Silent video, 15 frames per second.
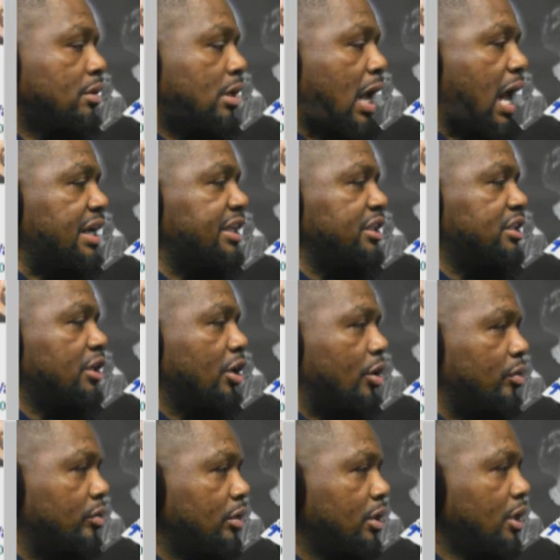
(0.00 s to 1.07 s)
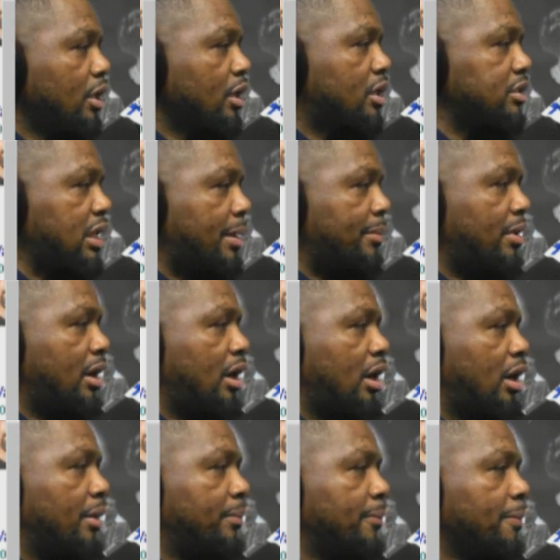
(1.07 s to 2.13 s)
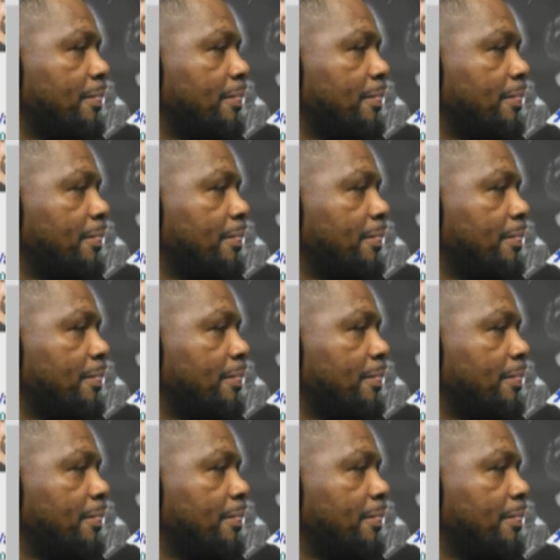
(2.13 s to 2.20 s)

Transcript: I need to know, cause I'm